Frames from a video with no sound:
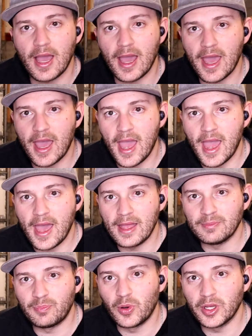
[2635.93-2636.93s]

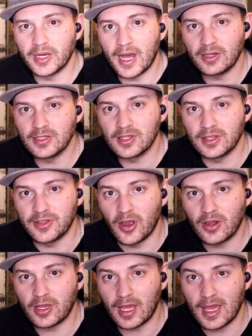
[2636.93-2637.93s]
and point it out into the
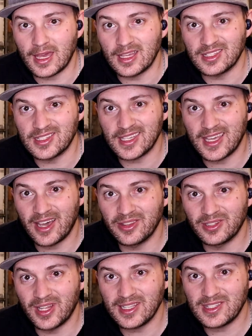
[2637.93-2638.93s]
dark and see how the
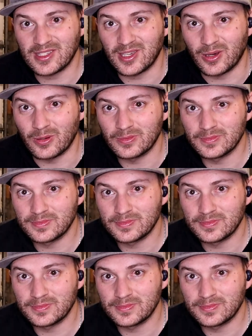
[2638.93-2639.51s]
lights go.